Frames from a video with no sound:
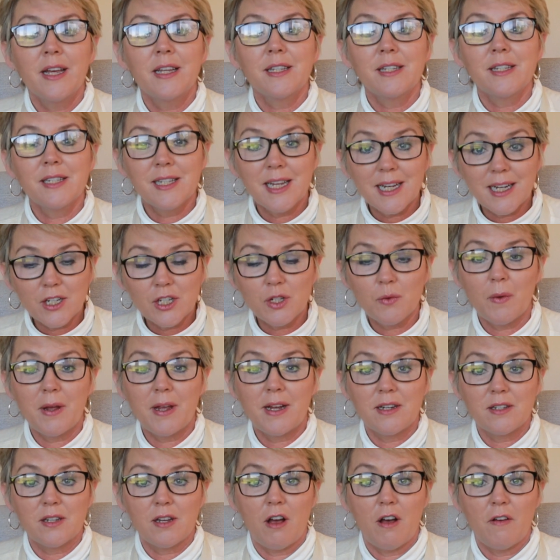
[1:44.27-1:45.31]
6
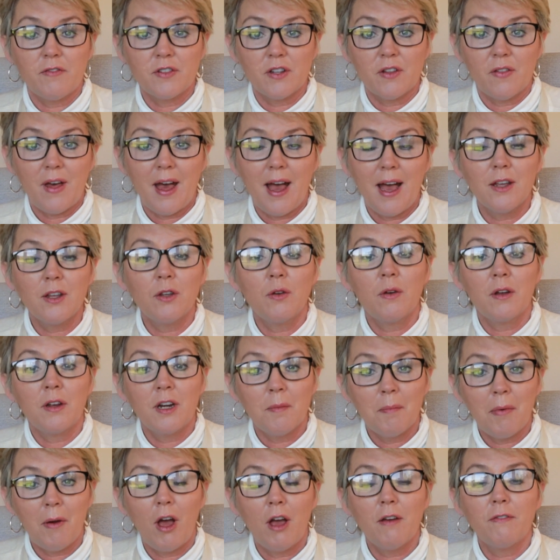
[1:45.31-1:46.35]
weeks after that, you can
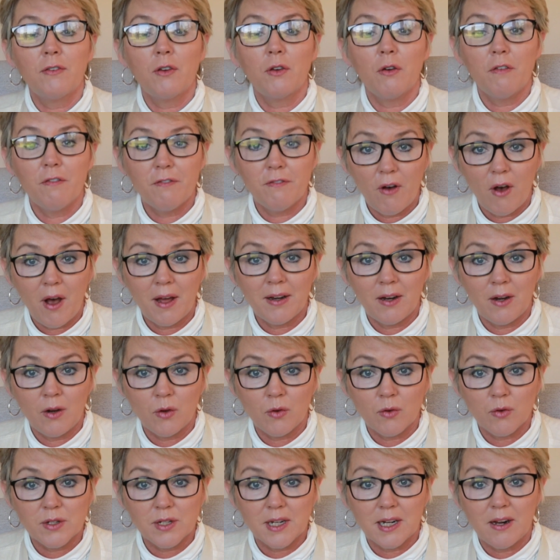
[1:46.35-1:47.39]
apply for your final
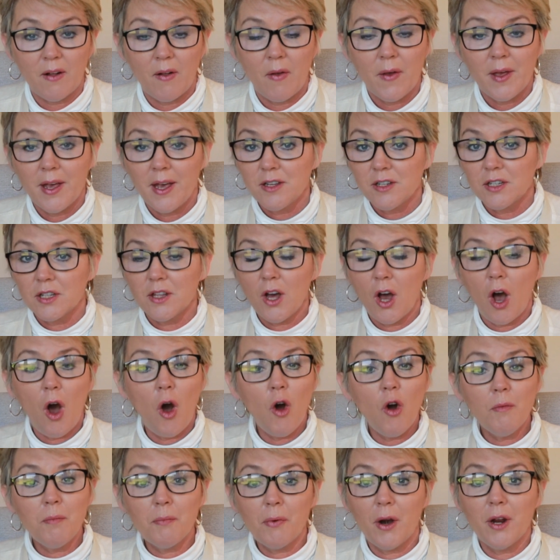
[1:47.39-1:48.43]
order. So the
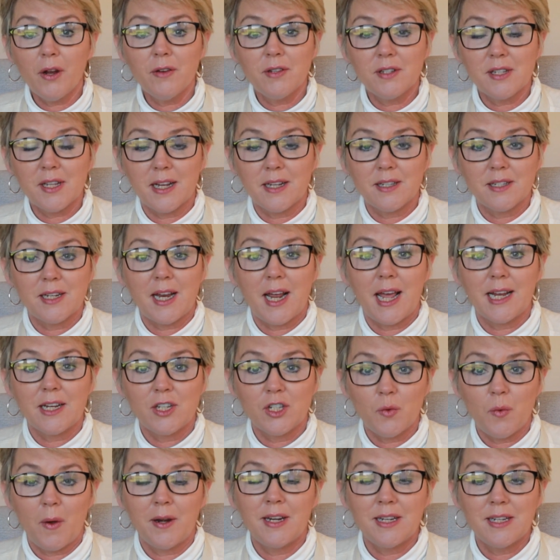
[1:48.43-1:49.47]
whole process takes
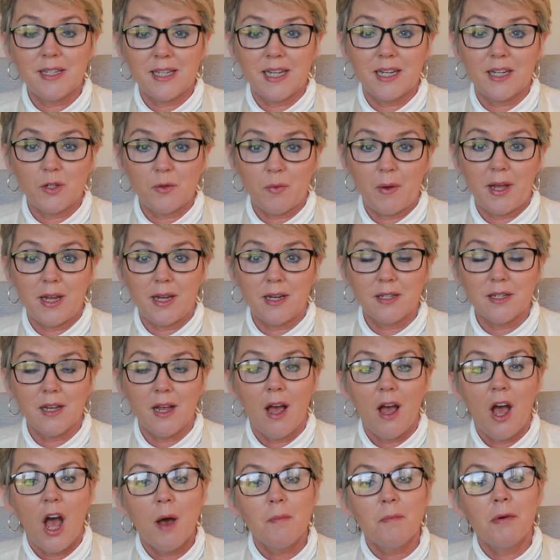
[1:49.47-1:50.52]
26 weeks.
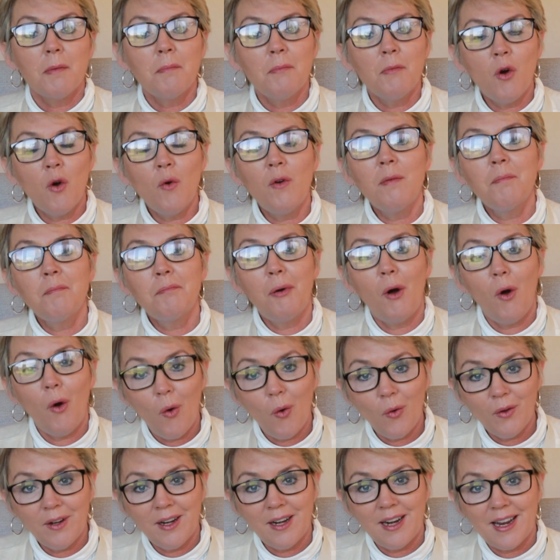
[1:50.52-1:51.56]
But more
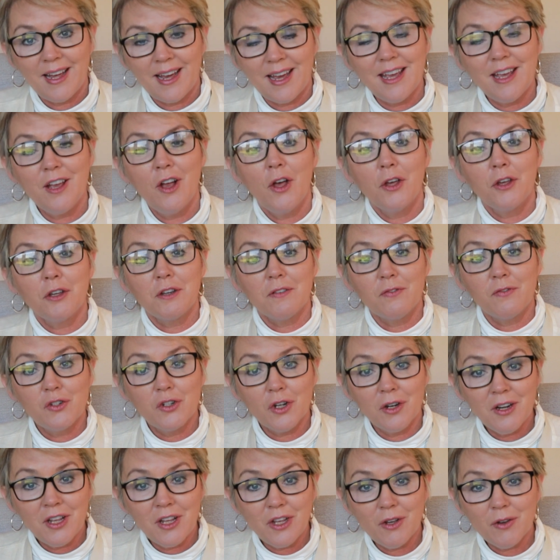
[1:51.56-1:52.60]
importantly, you've
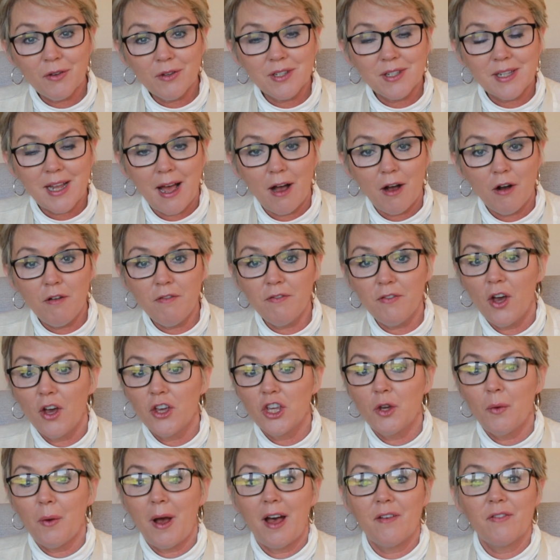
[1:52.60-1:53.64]
done it yourself.
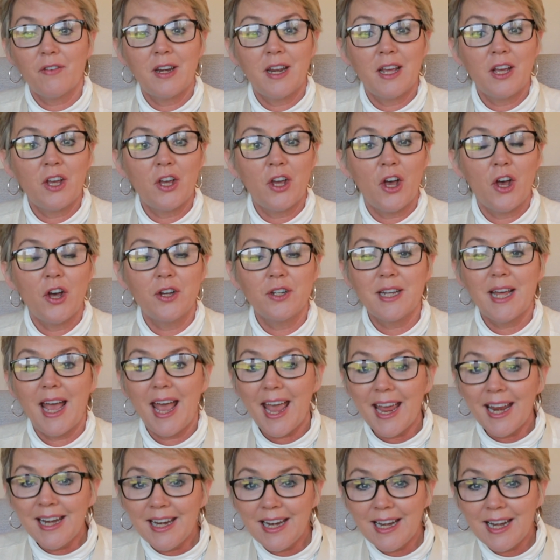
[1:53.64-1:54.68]
You haven't incurred
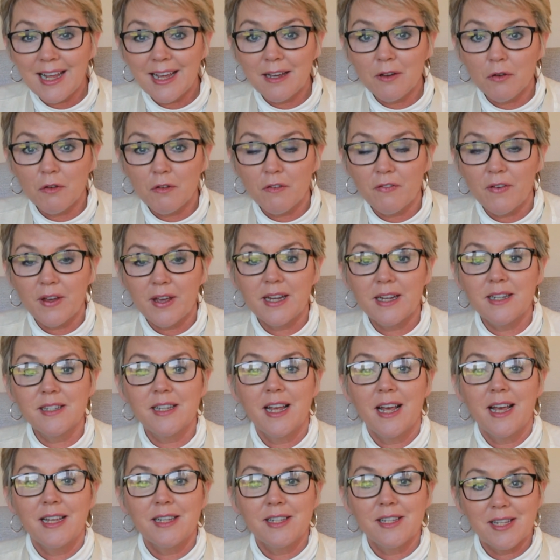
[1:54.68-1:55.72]
any legal fees,
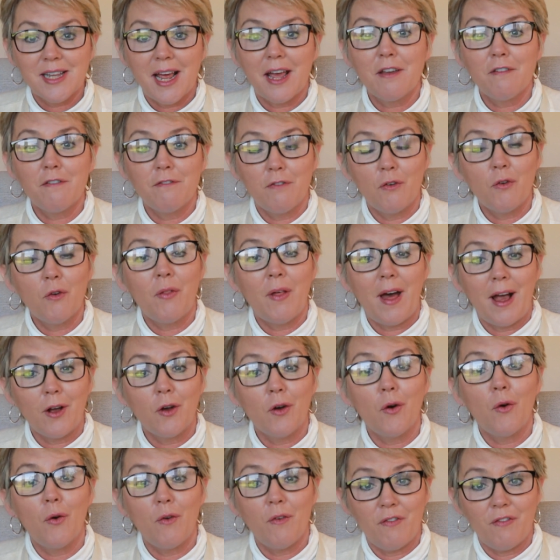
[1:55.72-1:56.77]
save for that
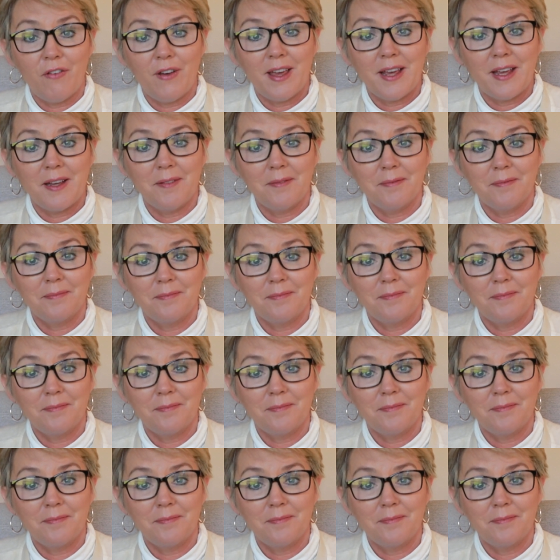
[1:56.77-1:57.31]
court fee.